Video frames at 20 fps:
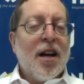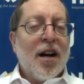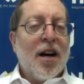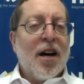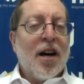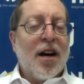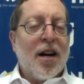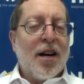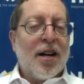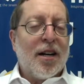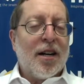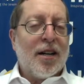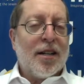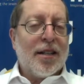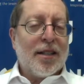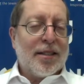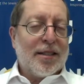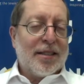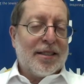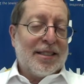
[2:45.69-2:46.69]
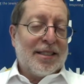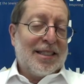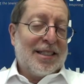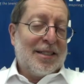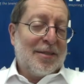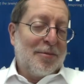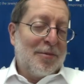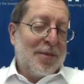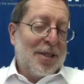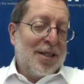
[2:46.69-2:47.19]
the
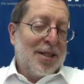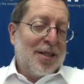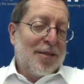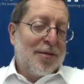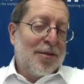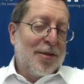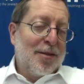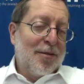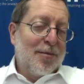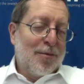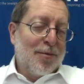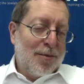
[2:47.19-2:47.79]
middle of,